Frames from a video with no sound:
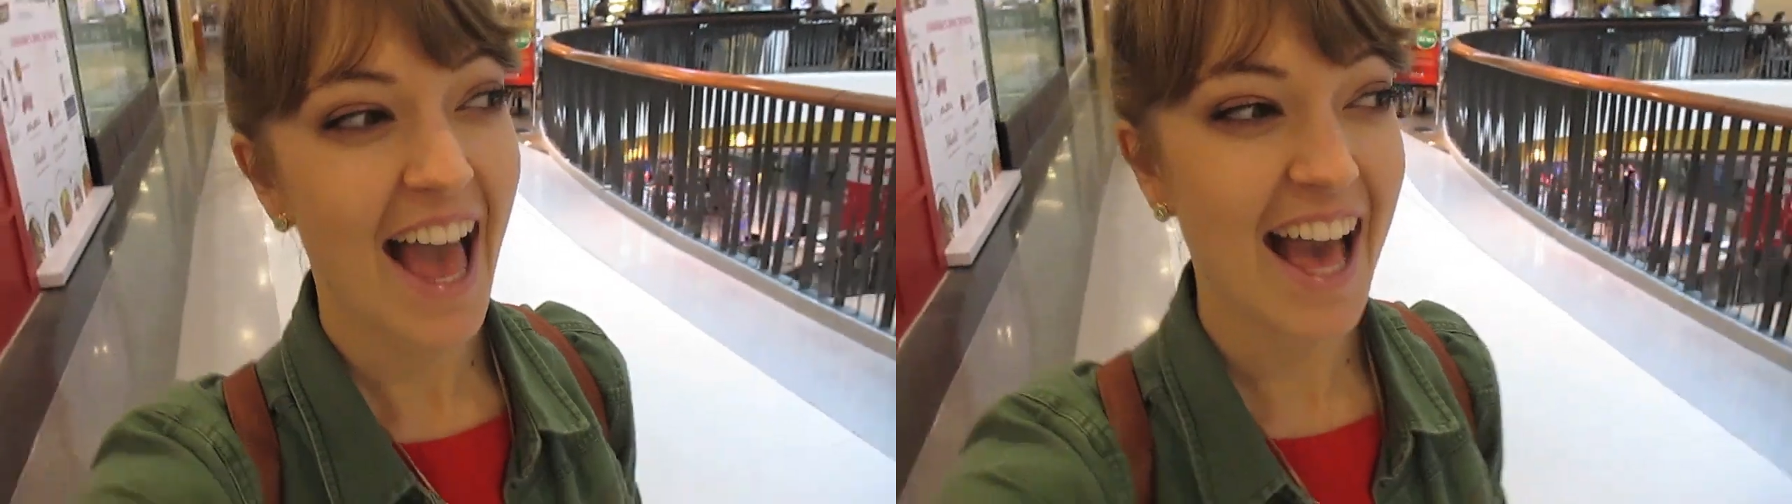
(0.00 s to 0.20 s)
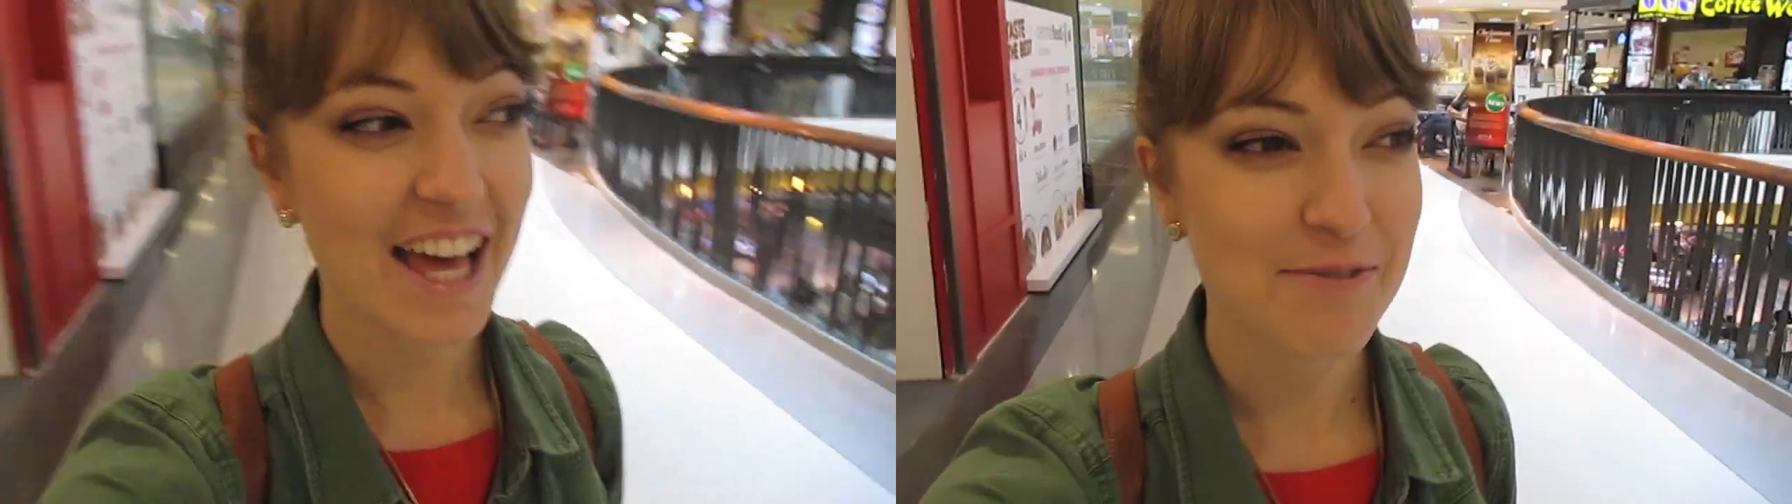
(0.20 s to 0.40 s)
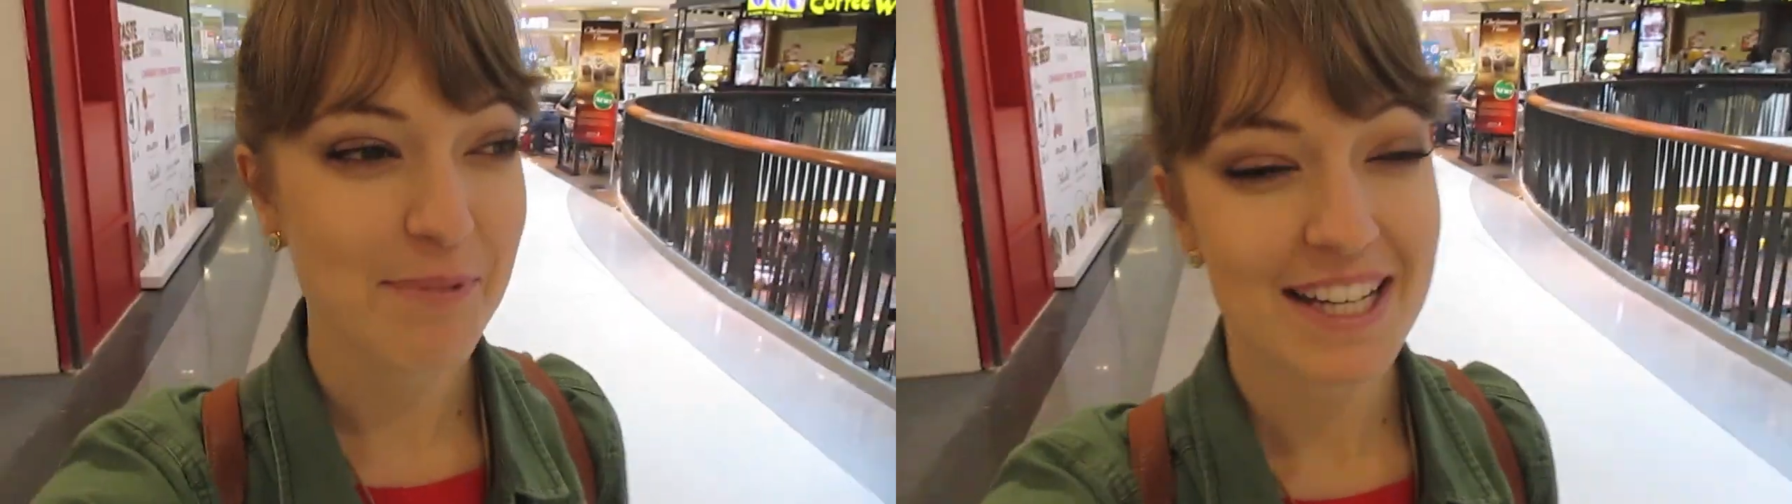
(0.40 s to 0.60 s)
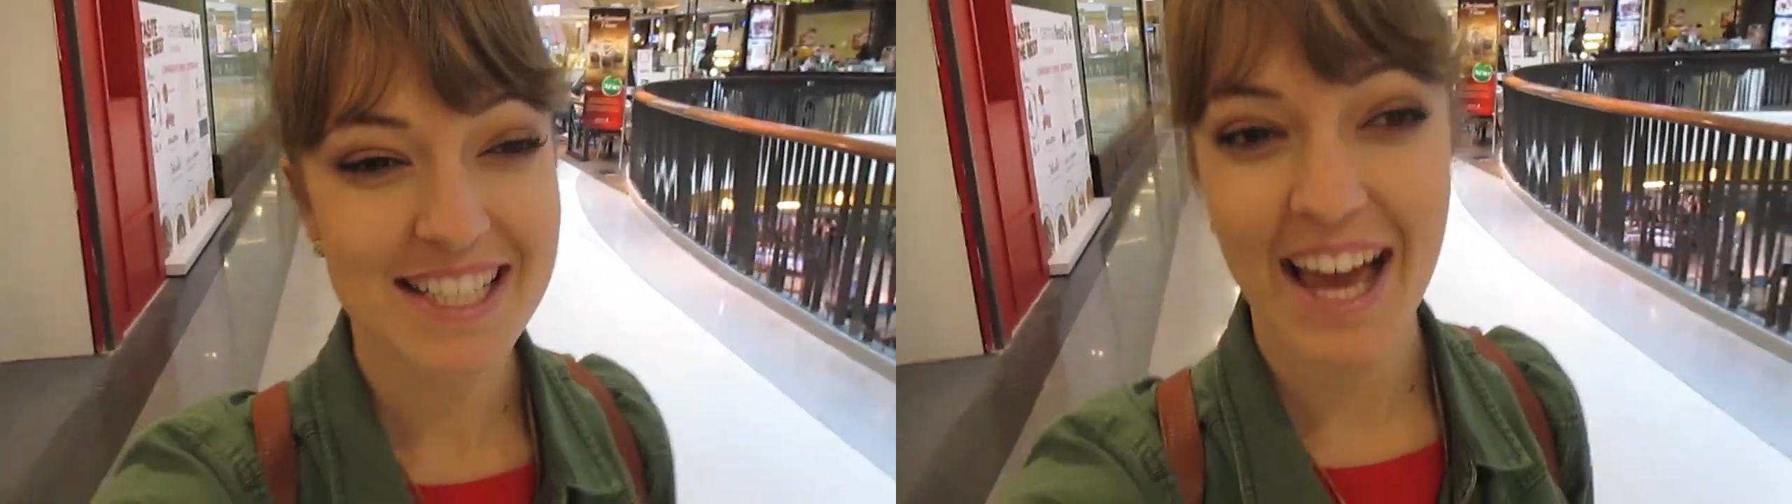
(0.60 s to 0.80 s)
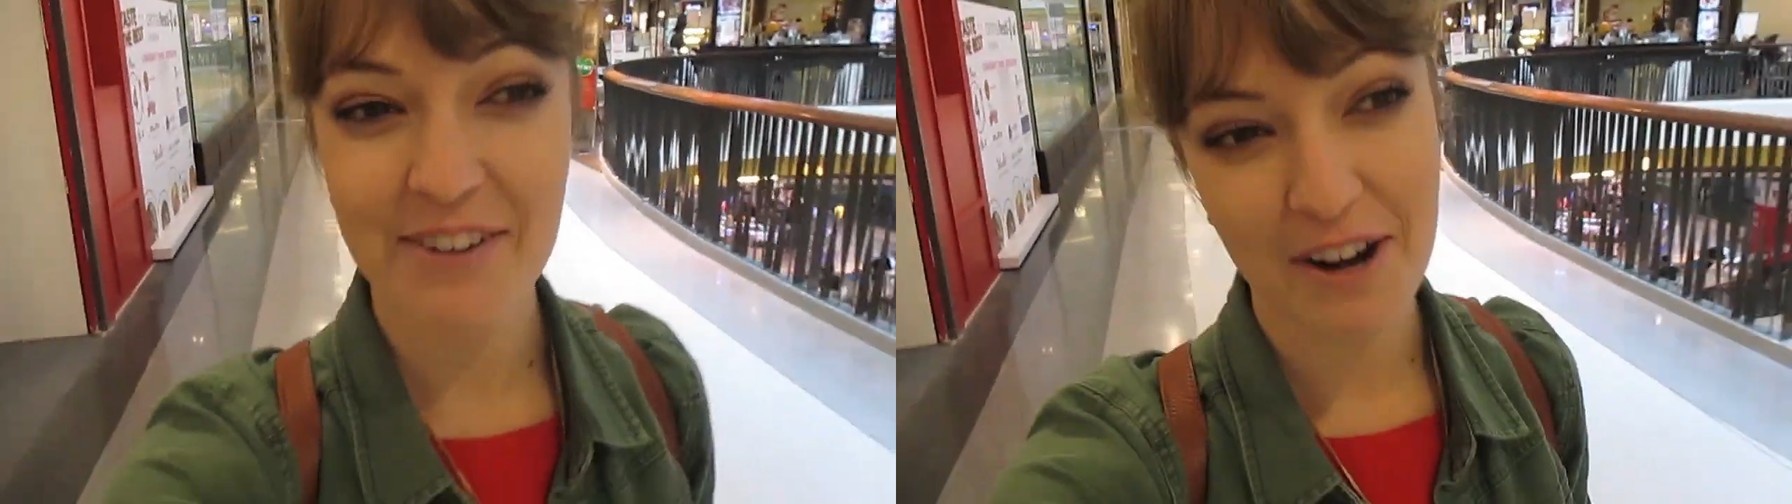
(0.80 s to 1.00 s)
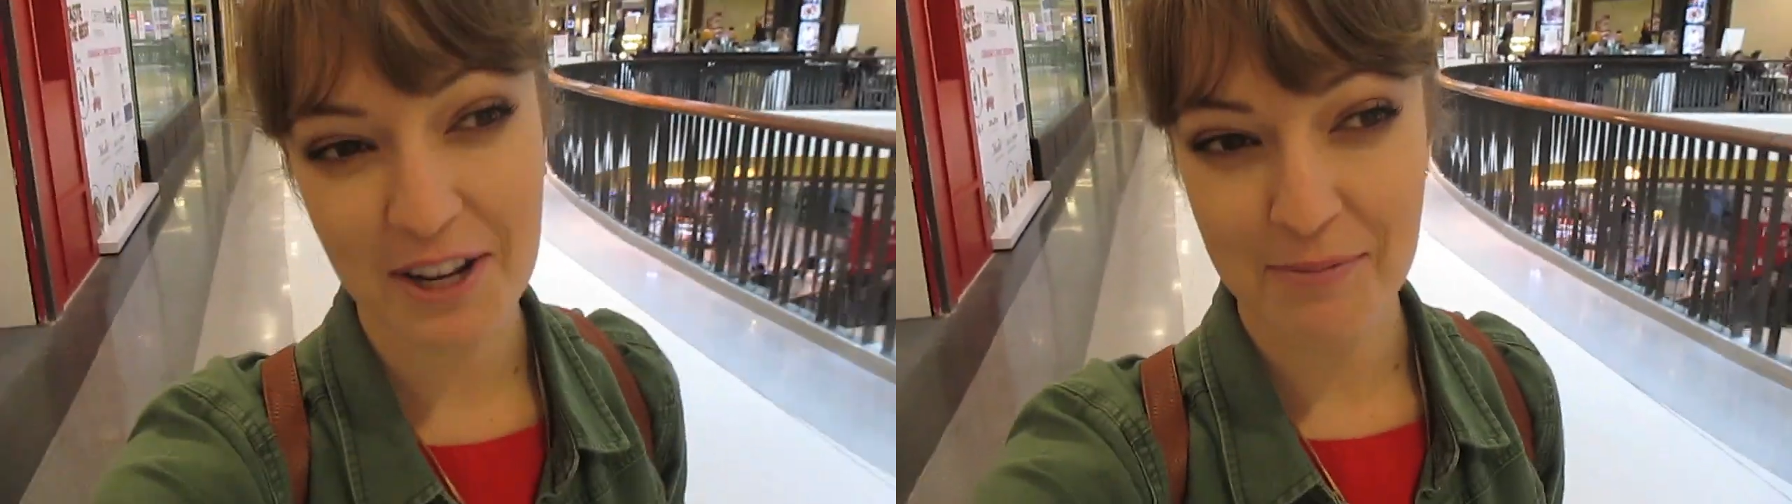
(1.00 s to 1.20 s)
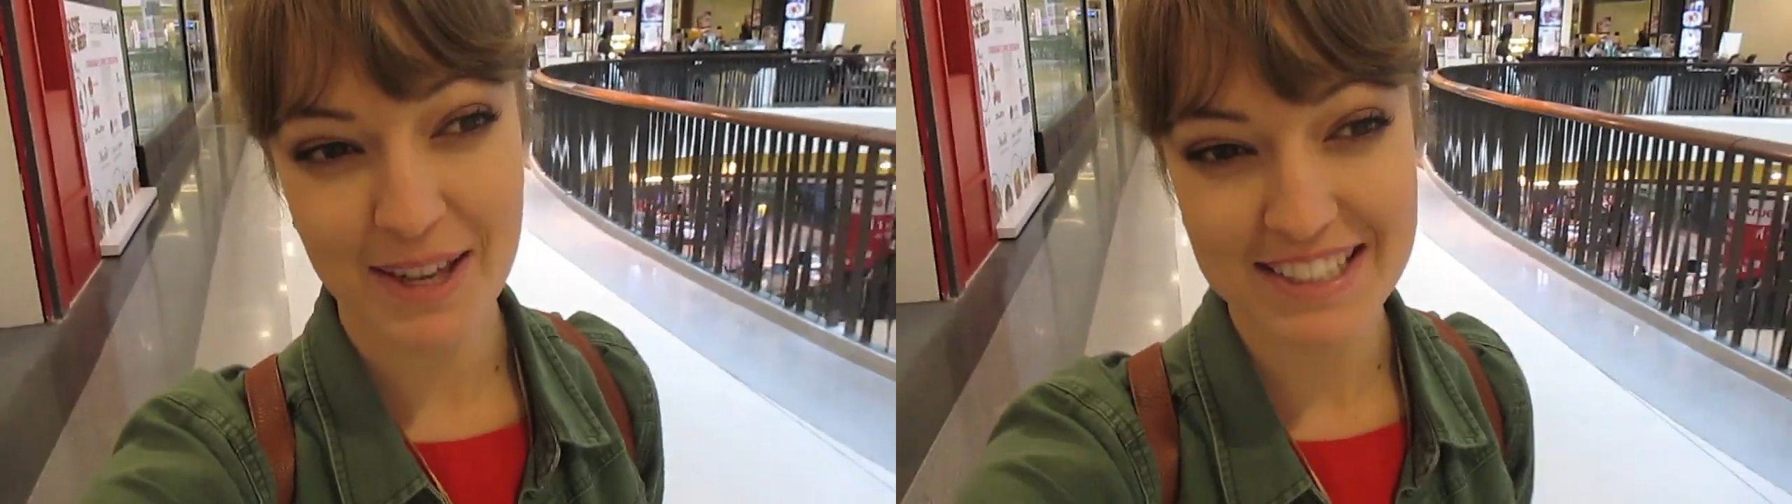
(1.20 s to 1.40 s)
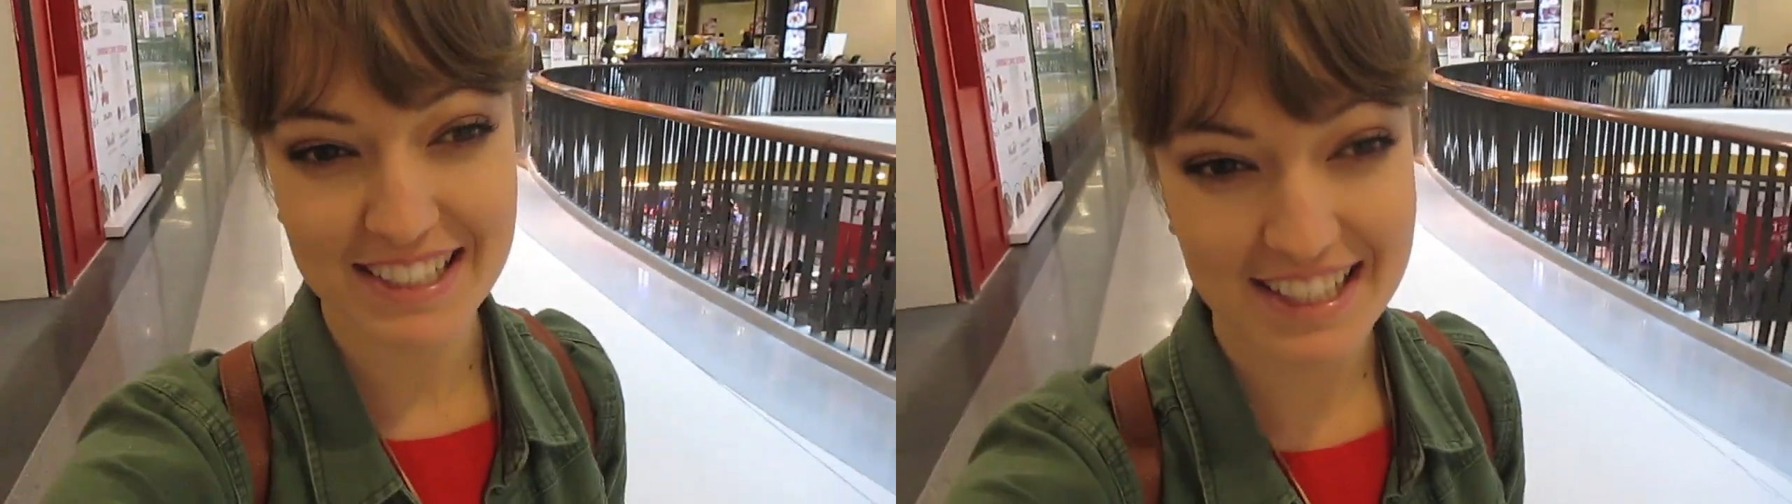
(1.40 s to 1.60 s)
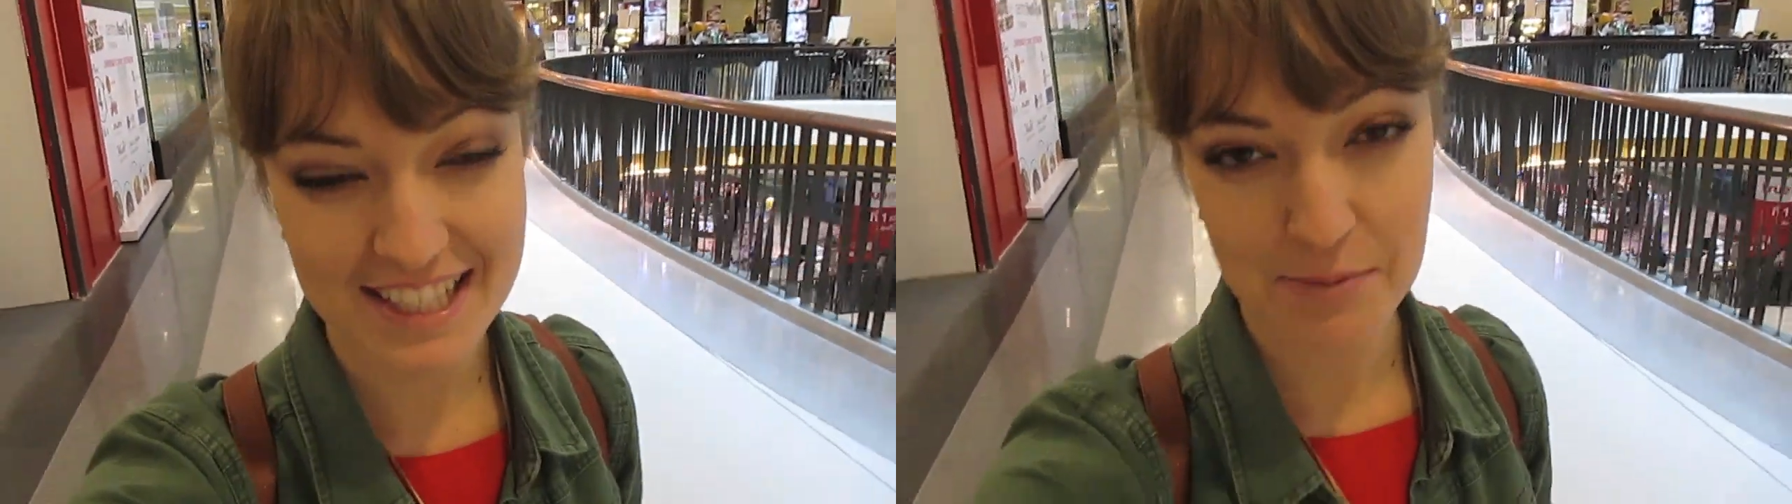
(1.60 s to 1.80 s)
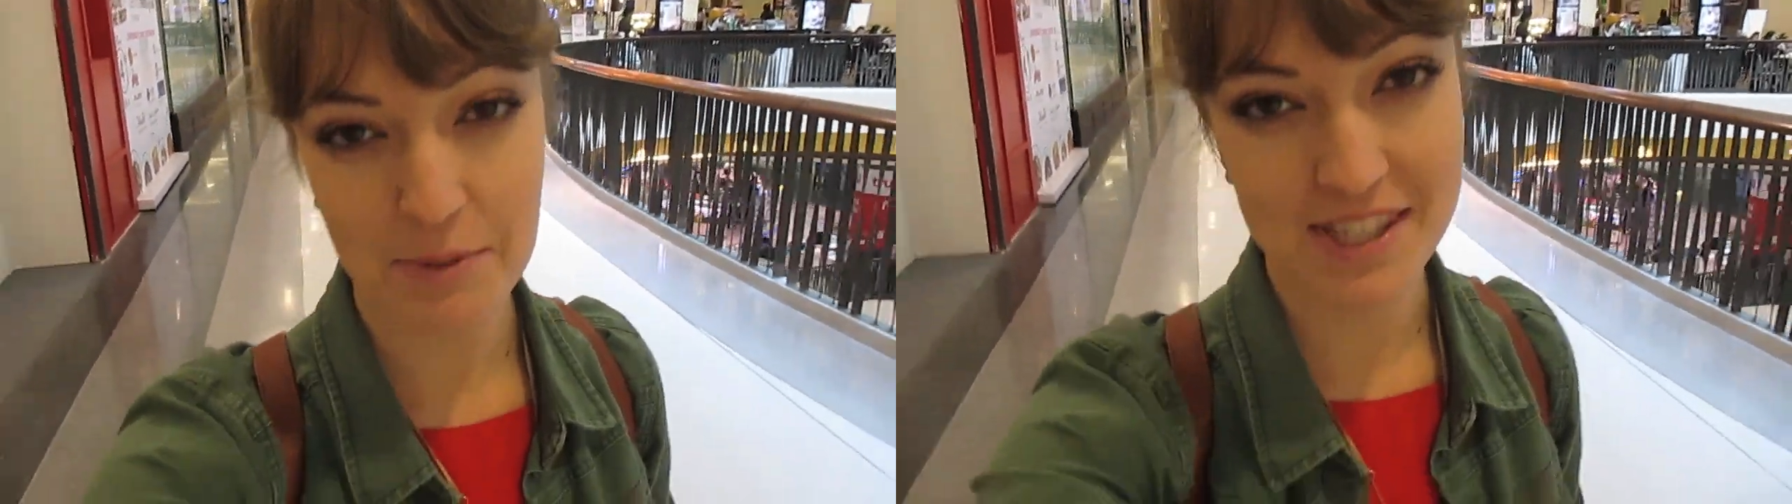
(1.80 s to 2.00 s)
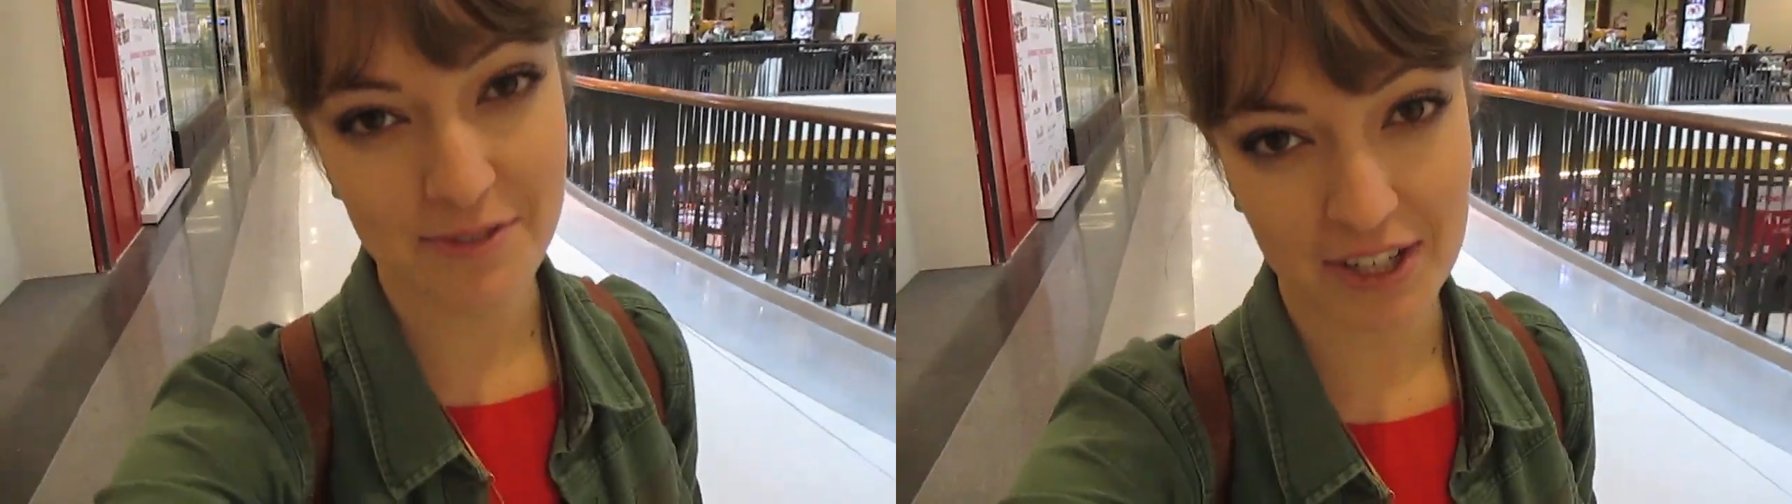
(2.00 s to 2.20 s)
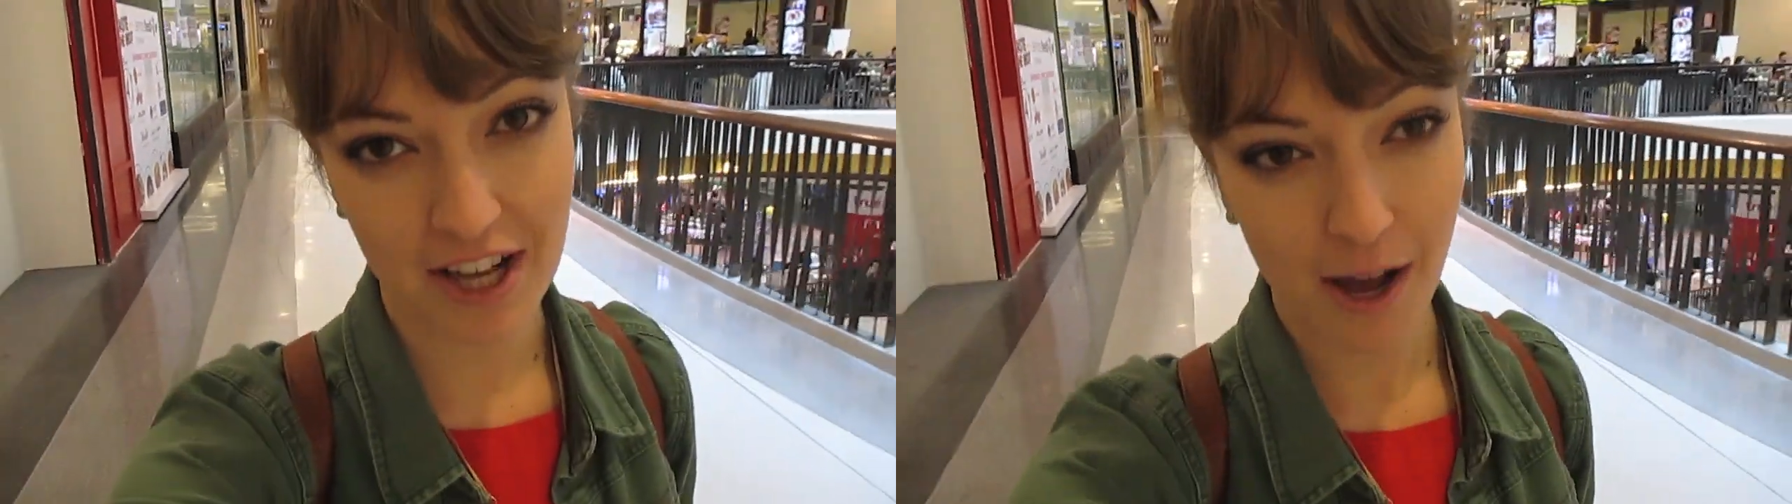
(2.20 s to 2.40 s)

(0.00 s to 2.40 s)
And my dad recommended a specific